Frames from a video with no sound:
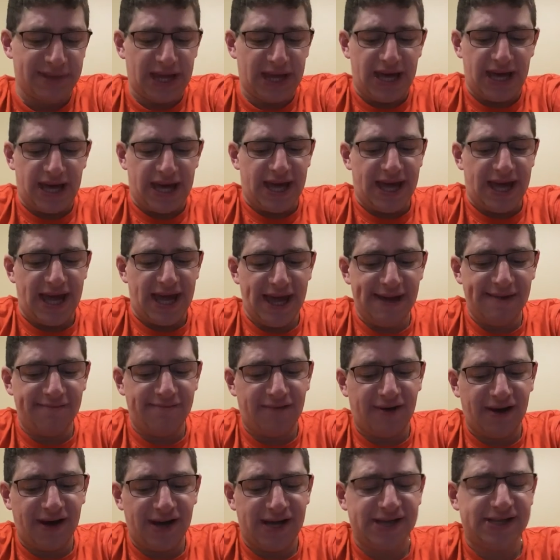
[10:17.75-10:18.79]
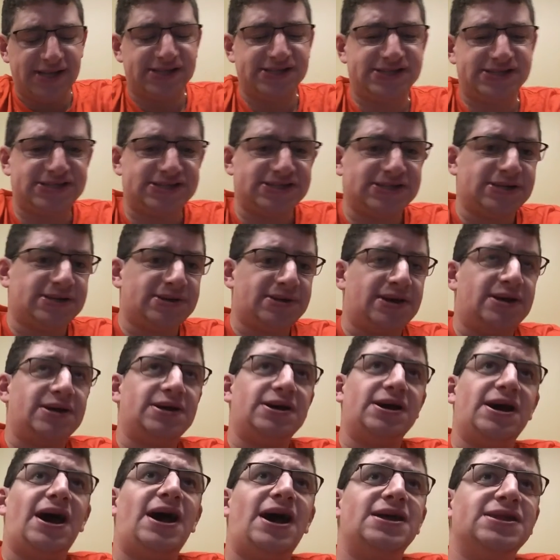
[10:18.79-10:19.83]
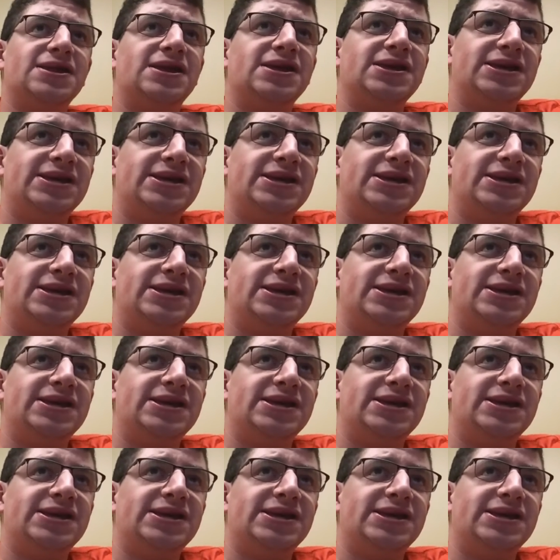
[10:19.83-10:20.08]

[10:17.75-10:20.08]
it was the